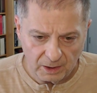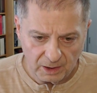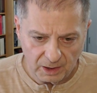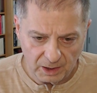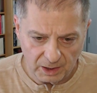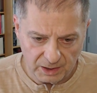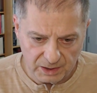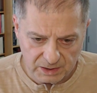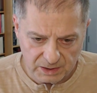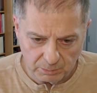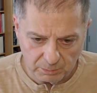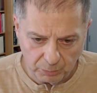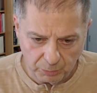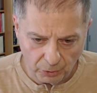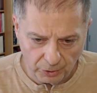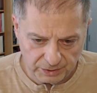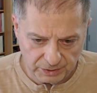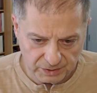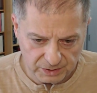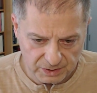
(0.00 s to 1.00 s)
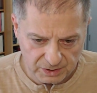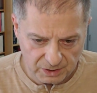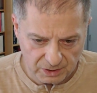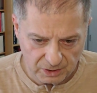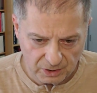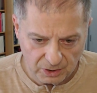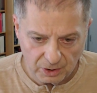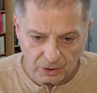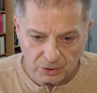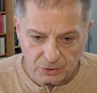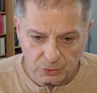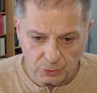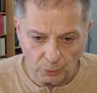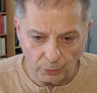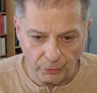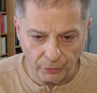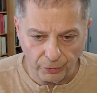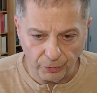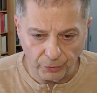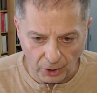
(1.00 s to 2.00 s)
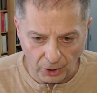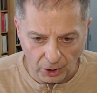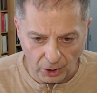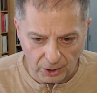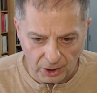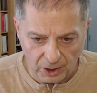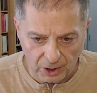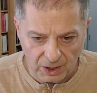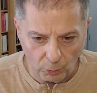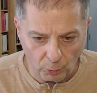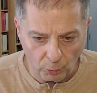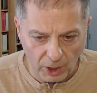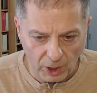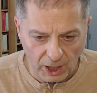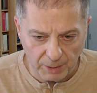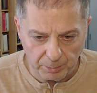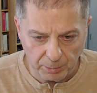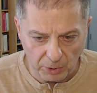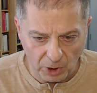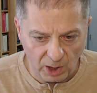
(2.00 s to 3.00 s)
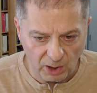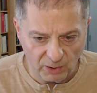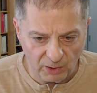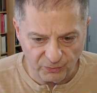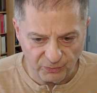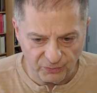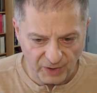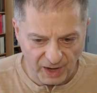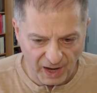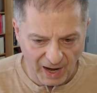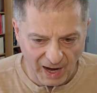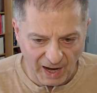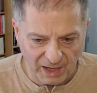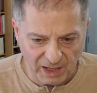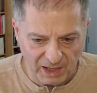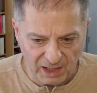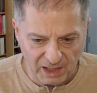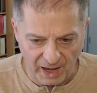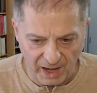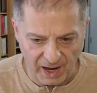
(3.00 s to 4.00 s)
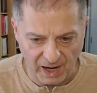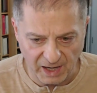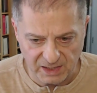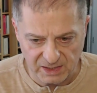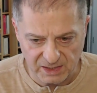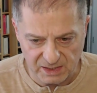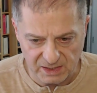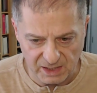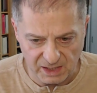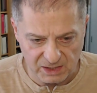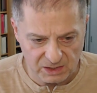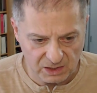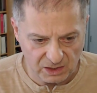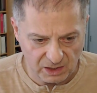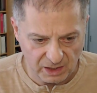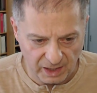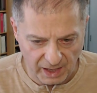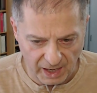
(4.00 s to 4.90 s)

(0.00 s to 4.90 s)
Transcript: It is important to thoroughly wipe off any excess